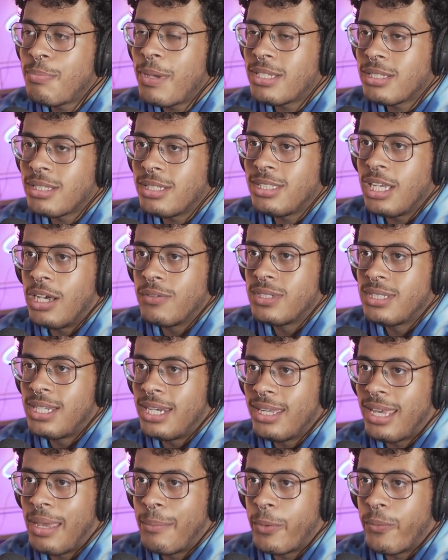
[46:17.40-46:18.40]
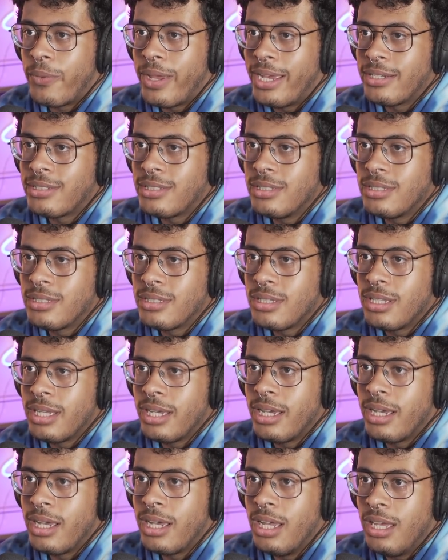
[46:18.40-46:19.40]
basically self-sustaining chemical reactions yeah.
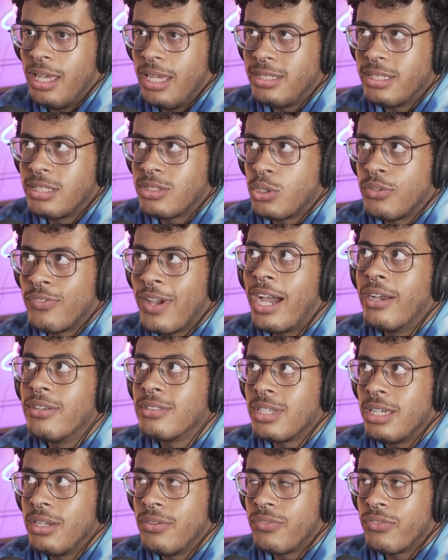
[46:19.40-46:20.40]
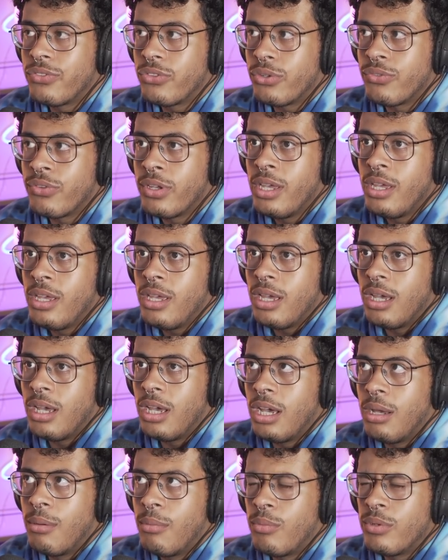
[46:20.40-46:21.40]
that uh, exist sort of outside of sort of
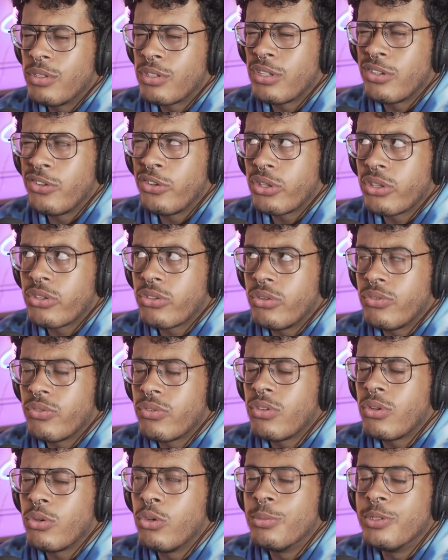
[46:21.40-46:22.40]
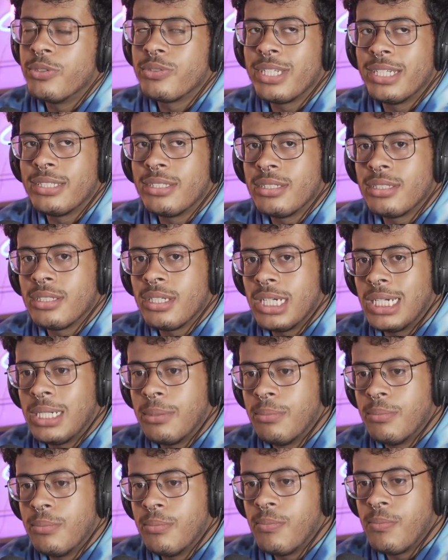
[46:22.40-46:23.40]
uh, what's it sort of not homeostasis.
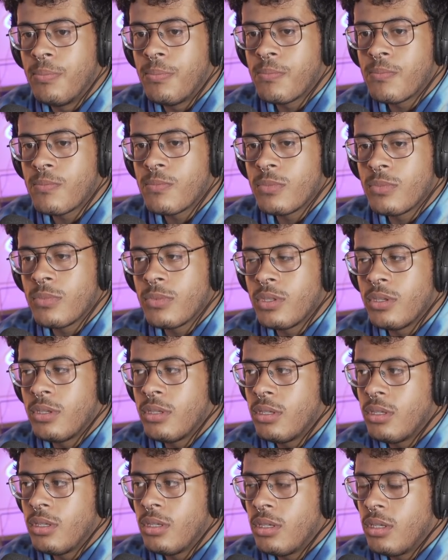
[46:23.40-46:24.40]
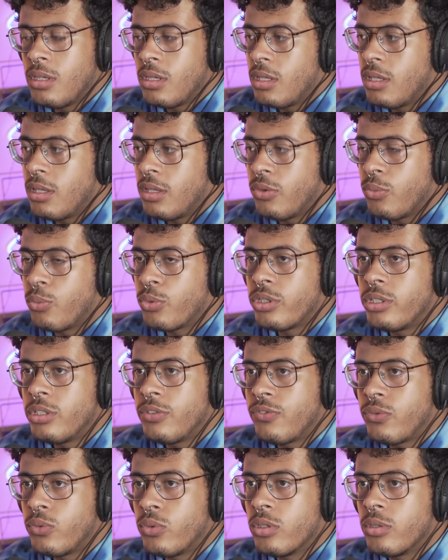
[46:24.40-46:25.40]
Um, the word
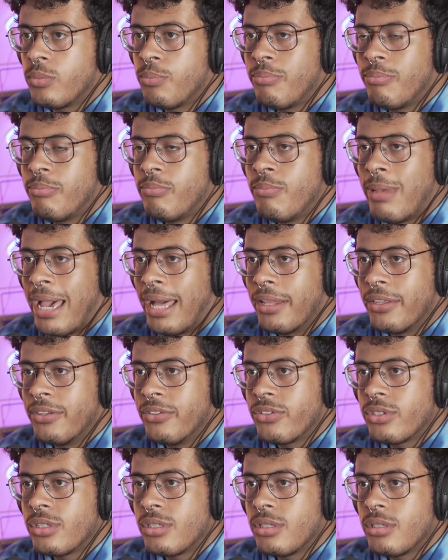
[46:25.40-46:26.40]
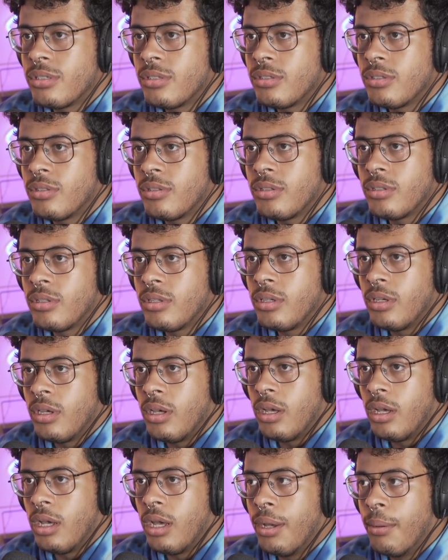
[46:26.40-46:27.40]
for balanced.
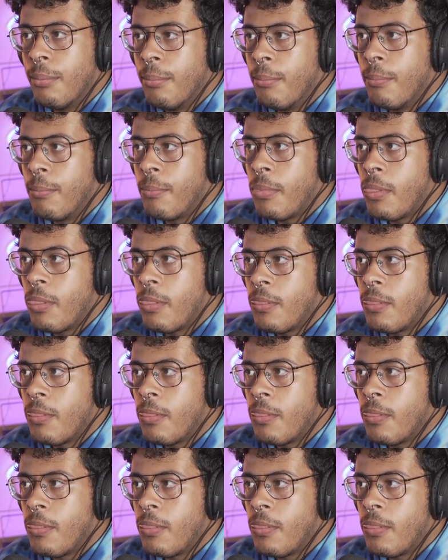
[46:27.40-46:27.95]
Um,